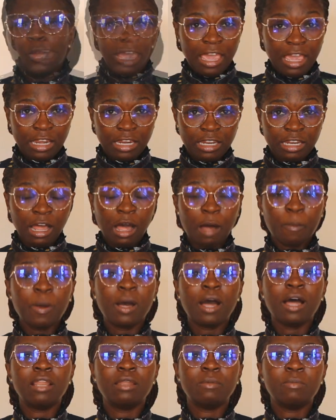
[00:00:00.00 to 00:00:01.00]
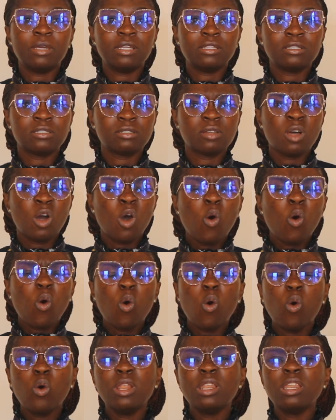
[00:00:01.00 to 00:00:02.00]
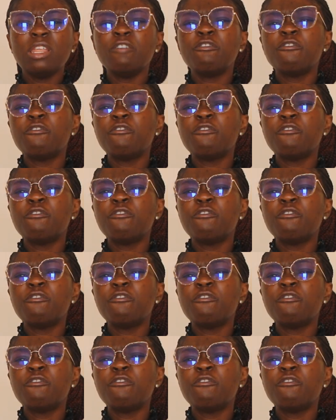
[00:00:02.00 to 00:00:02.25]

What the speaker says: And in our parliament, only